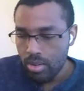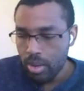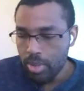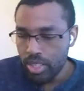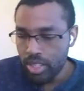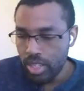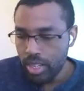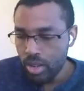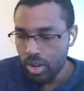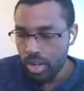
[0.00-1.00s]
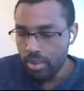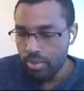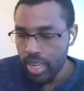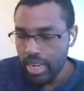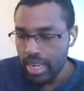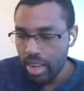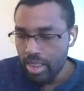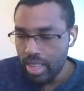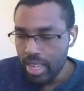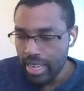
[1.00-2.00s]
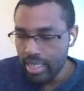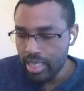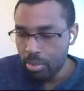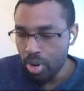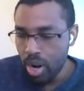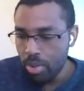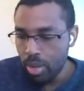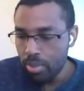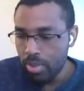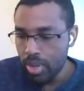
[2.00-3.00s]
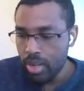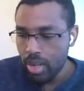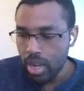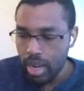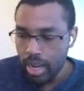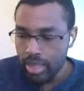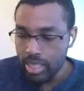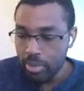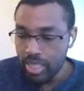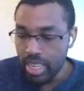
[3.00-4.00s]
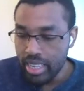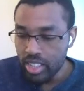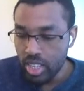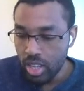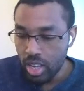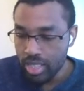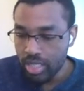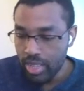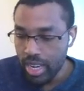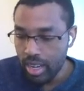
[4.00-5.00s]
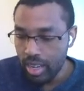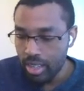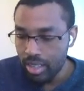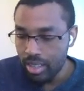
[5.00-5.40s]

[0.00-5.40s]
Repetition ignored. Now that is a problem. This means that there's a loss of data.